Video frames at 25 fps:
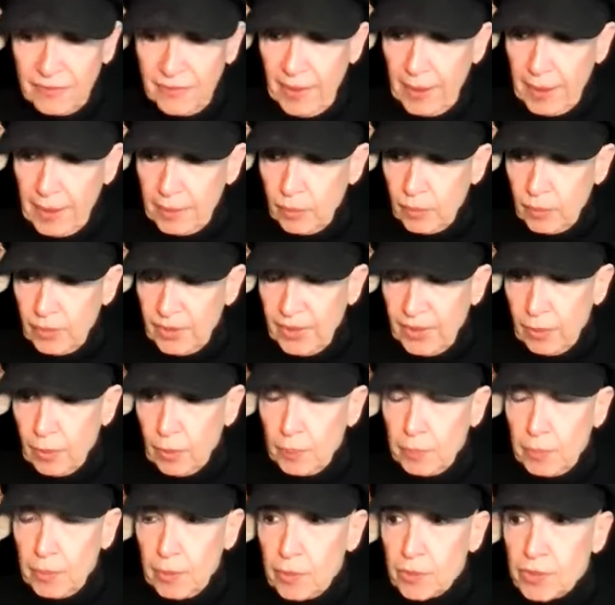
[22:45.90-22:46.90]
fine with their
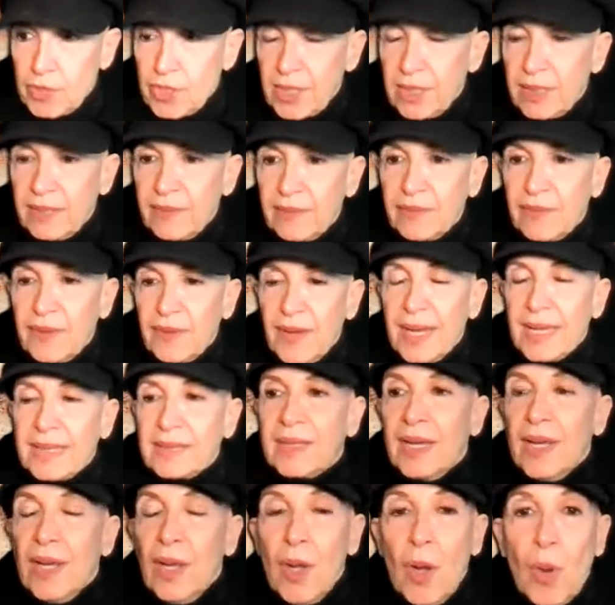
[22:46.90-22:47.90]
approach. And in fact,
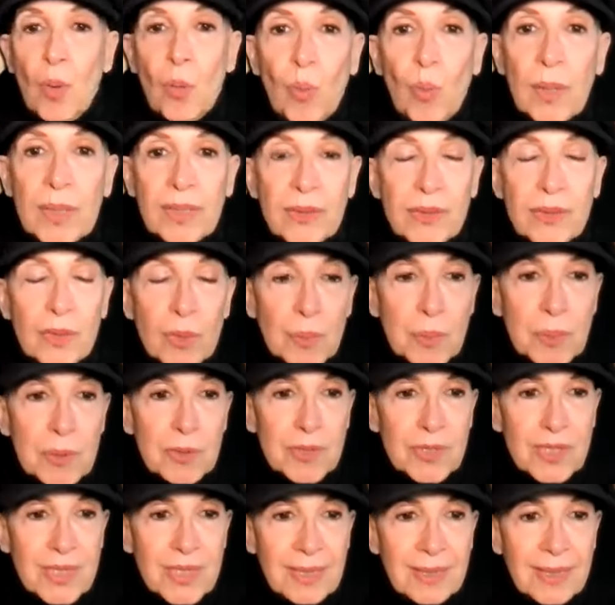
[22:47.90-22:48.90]
one other
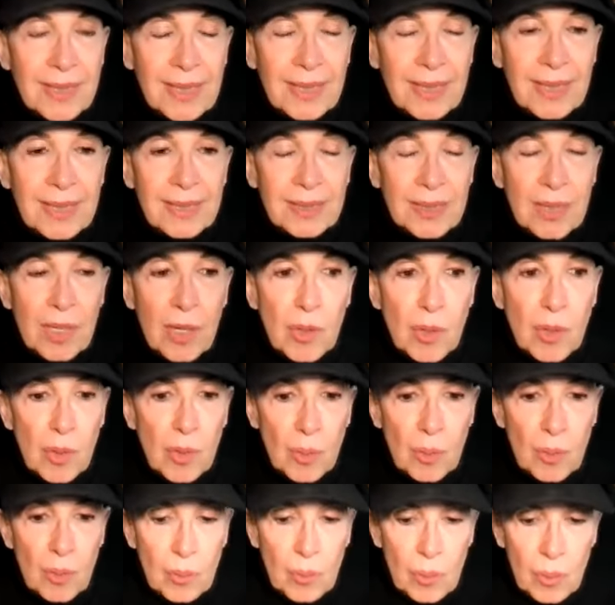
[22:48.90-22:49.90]
person that I
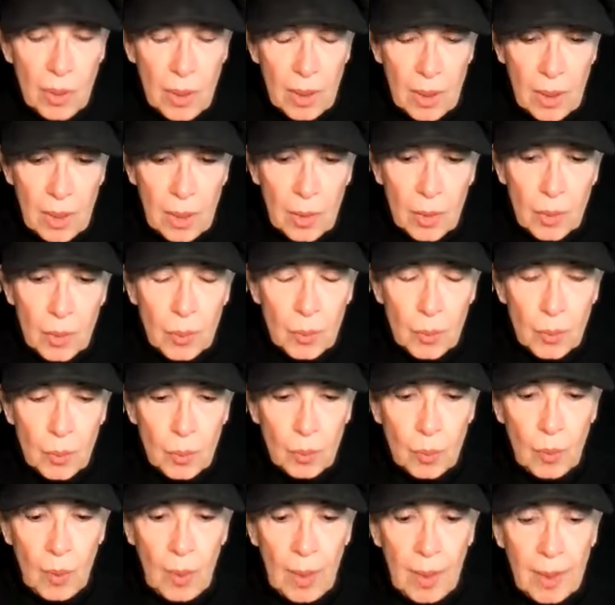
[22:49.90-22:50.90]
know
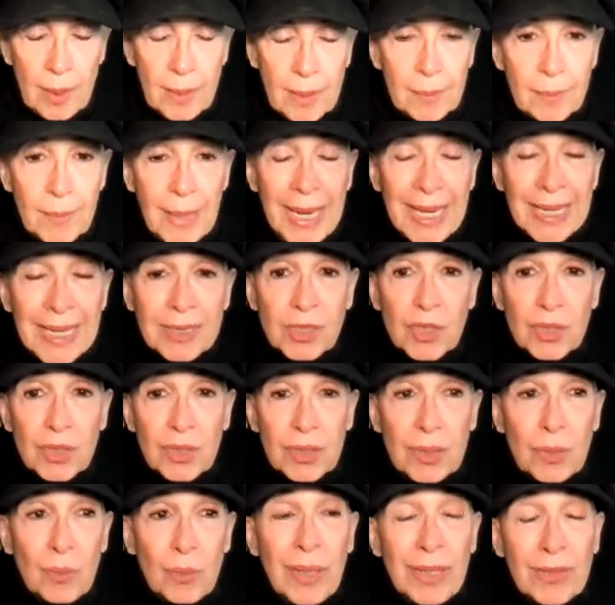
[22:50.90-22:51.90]
who um,
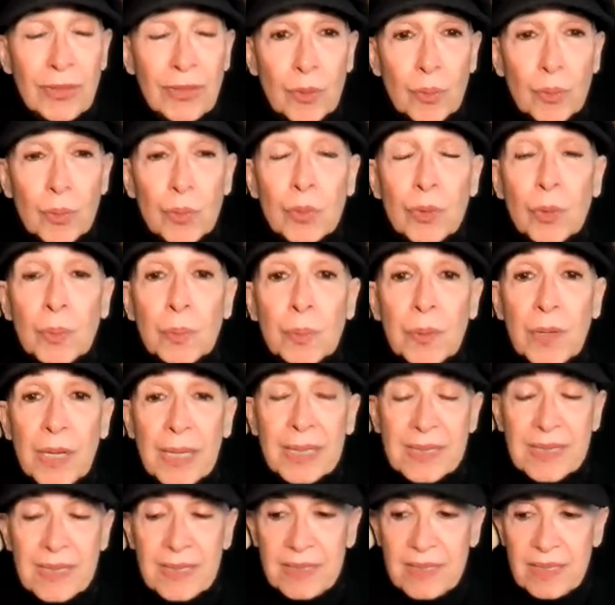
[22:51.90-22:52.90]
actually went through the
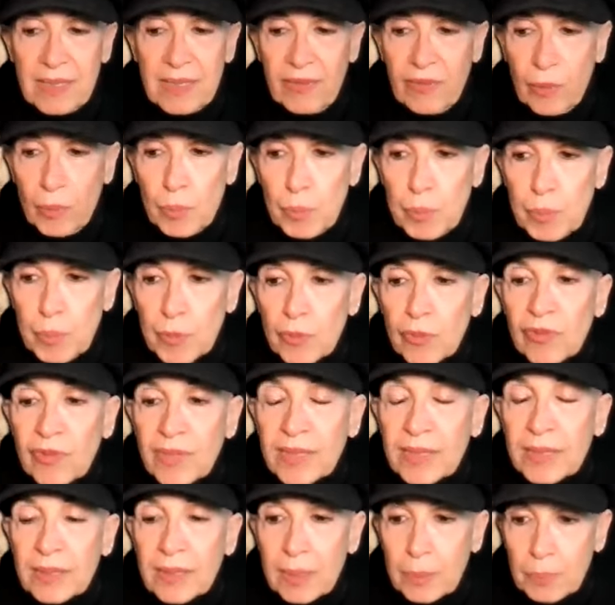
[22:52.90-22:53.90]
process of
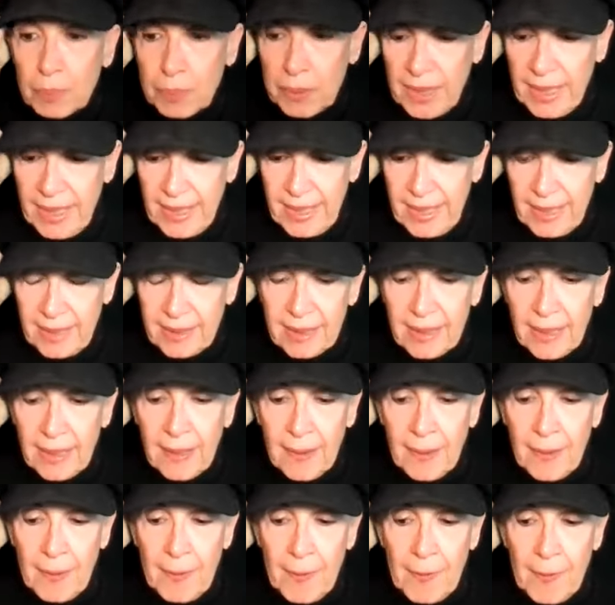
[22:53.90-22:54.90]
approving the plan
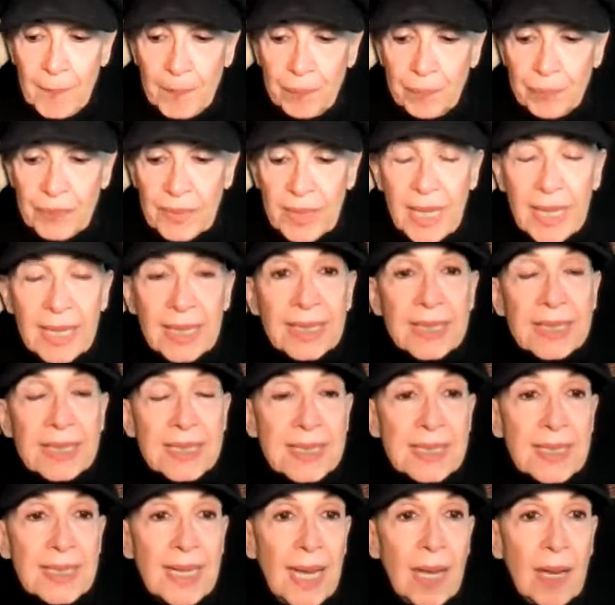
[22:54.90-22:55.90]

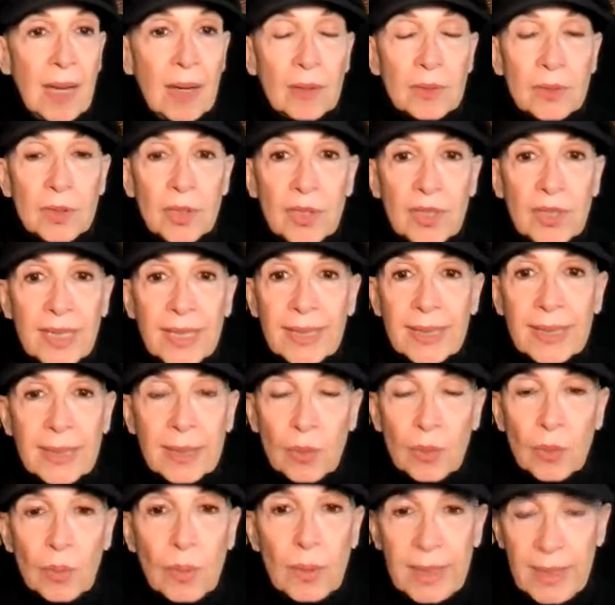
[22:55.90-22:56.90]
is now looking
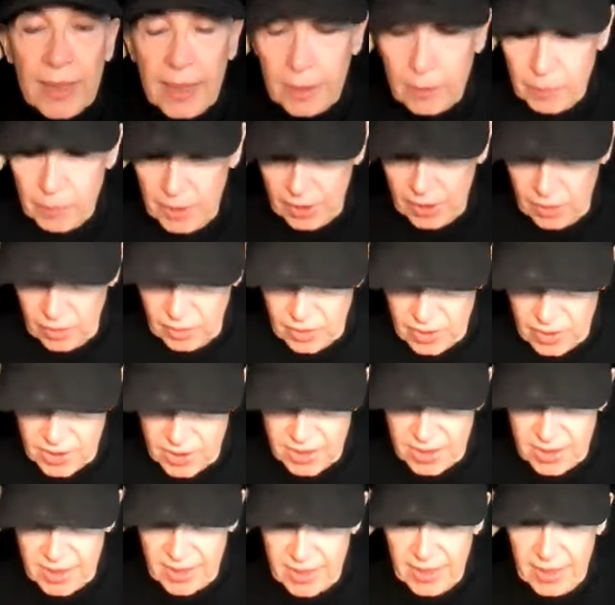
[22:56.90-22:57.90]
at quitting
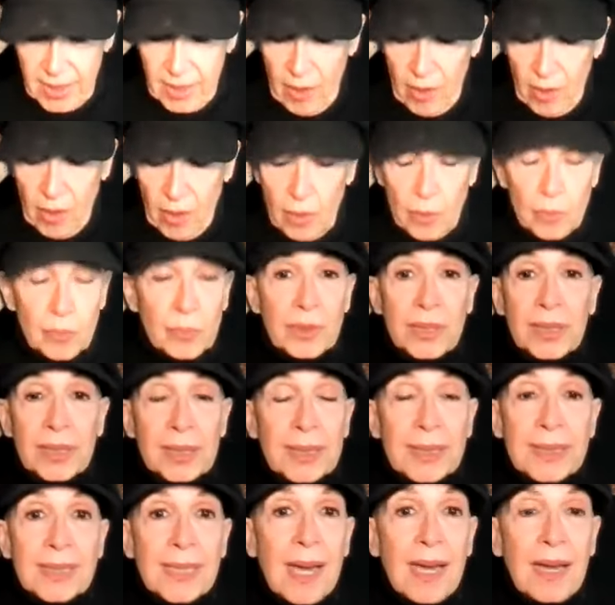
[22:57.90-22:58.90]
because they are
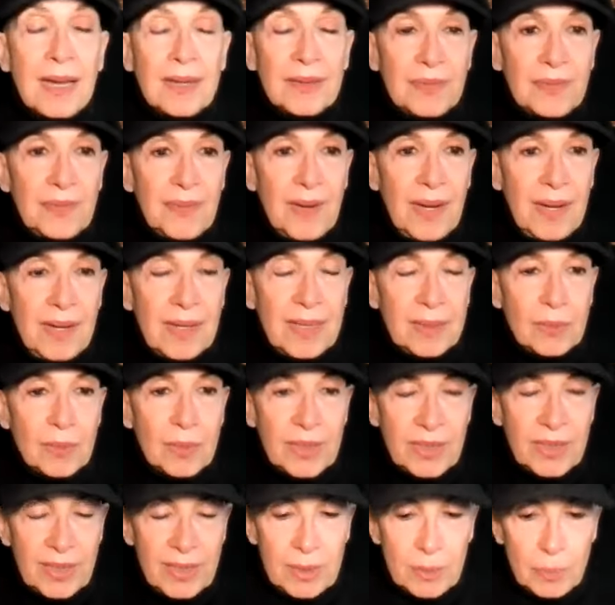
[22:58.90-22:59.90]
really not fine
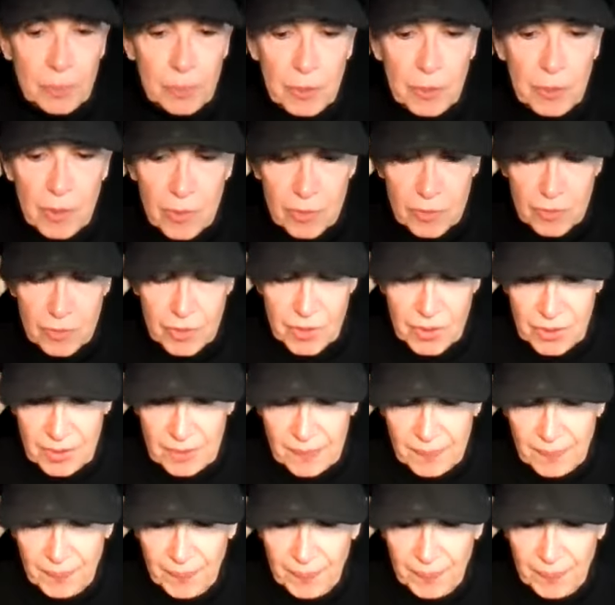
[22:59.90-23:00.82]
with the approach